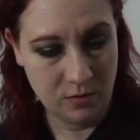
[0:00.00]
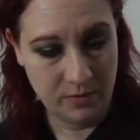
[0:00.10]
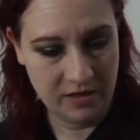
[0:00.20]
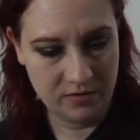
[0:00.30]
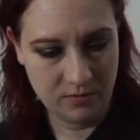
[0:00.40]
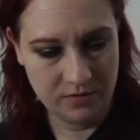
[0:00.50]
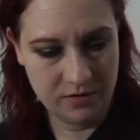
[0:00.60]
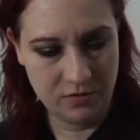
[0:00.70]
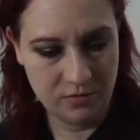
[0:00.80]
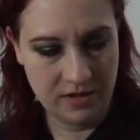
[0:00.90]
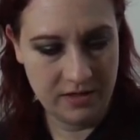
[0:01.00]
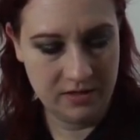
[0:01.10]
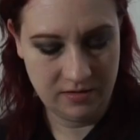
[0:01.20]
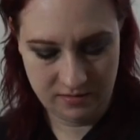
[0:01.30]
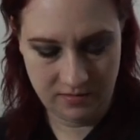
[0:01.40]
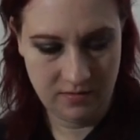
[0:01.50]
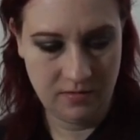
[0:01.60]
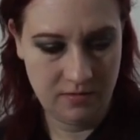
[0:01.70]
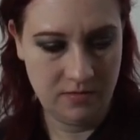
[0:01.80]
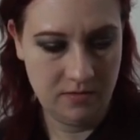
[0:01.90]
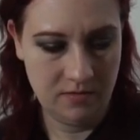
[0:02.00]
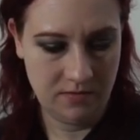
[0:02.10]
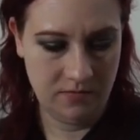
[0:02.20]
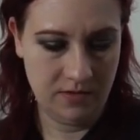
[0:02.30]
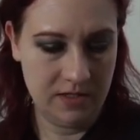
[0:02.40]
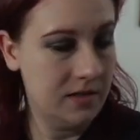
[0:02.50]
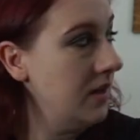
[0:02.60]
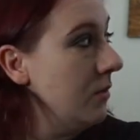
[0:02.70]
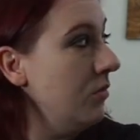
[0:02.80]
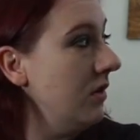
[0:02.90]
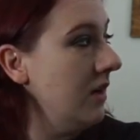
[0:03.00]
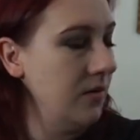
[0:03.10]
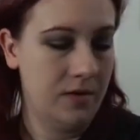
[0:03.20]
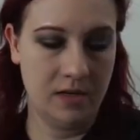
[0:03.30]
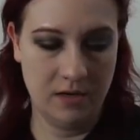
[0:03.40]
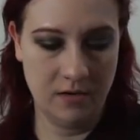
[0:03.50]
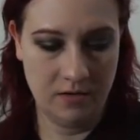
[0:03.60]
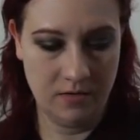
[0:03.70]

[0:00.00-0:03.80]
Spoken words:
back to our straight Van Dyke brown there.